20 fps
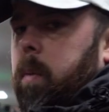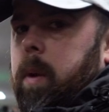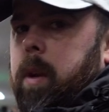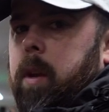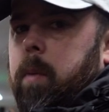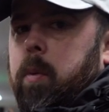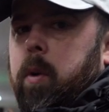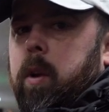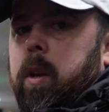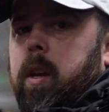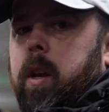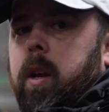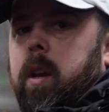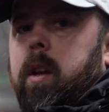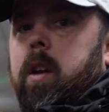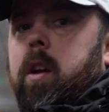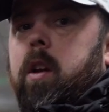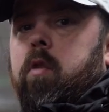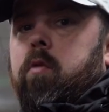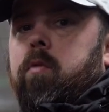when you're putting your
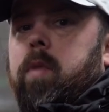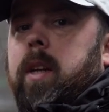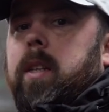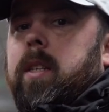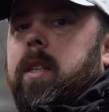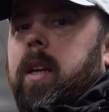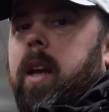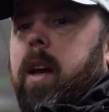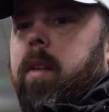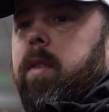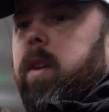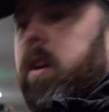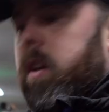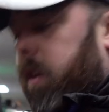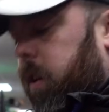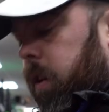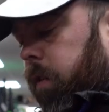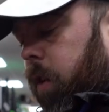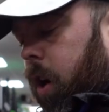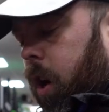rigs together,
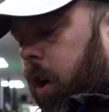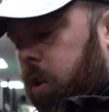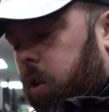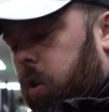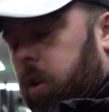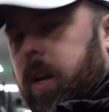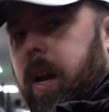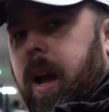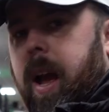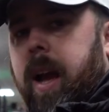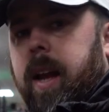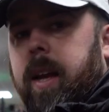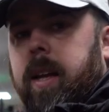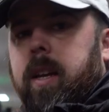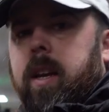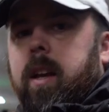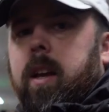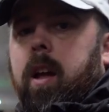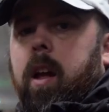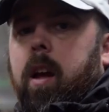you've got a good
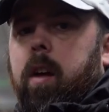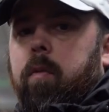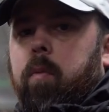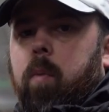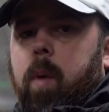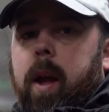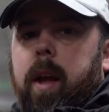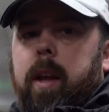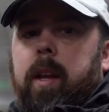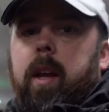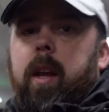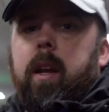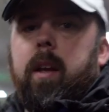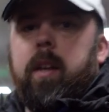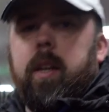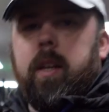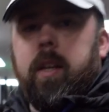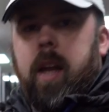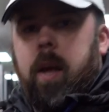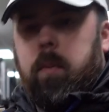guide of where
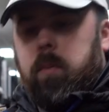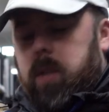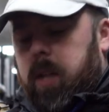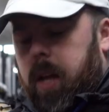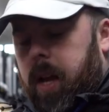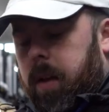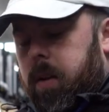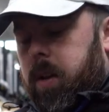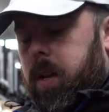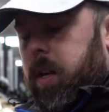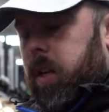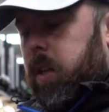your depths are.